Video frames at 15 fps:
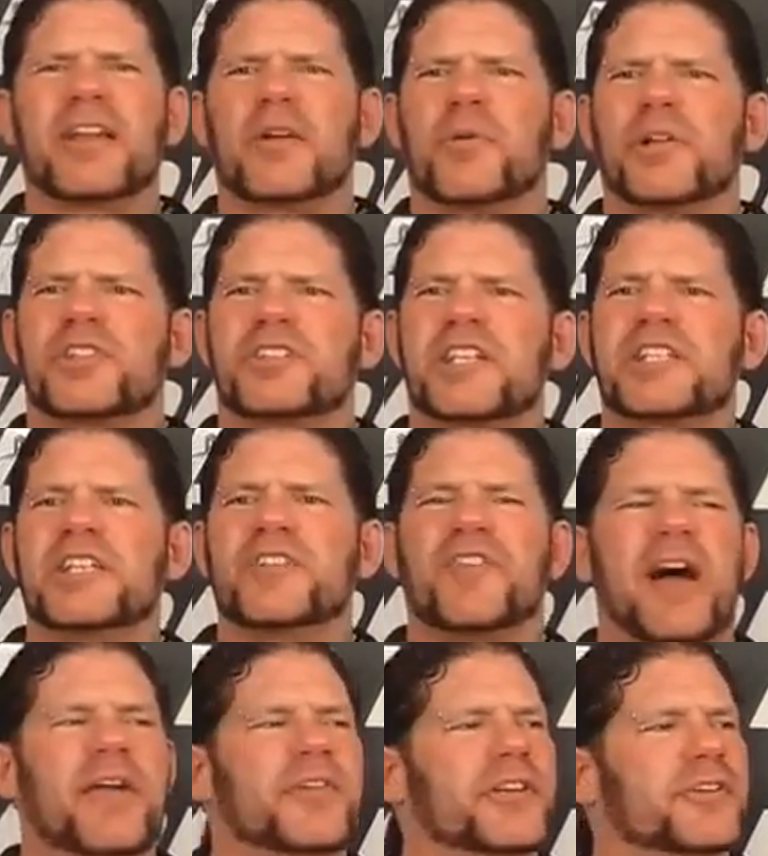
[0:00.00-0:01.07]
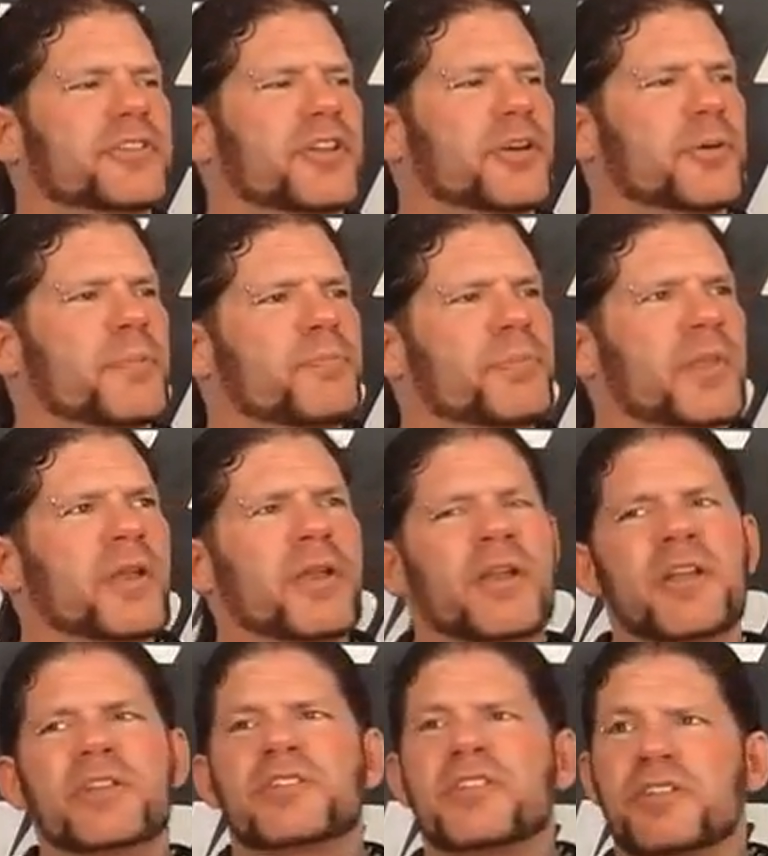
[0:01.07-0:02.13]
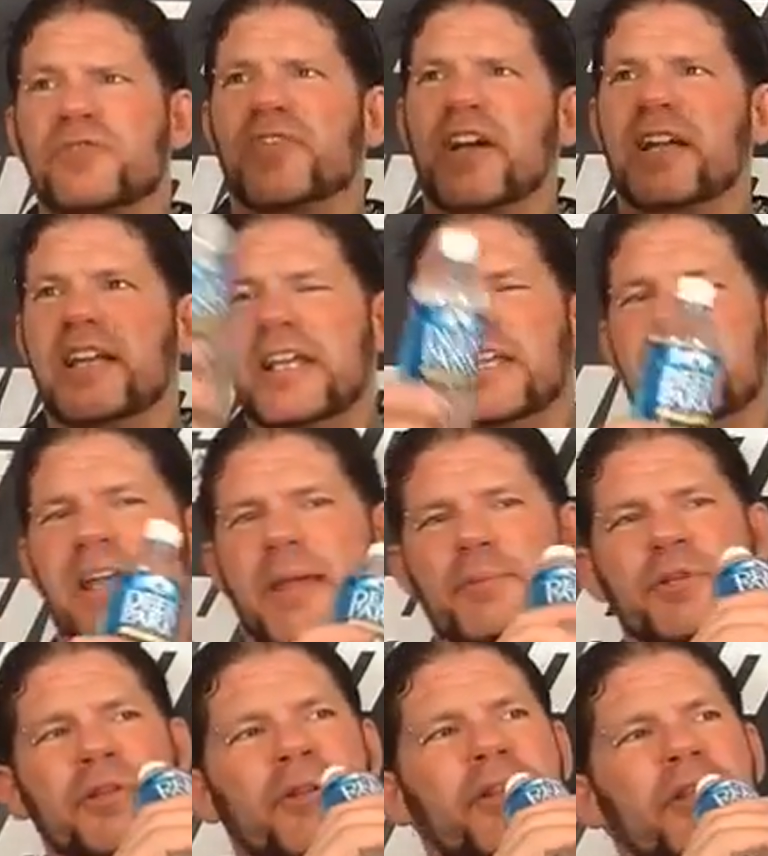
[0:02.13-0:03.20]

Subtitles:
like what 65 in here too. It's just fucking heat lamps.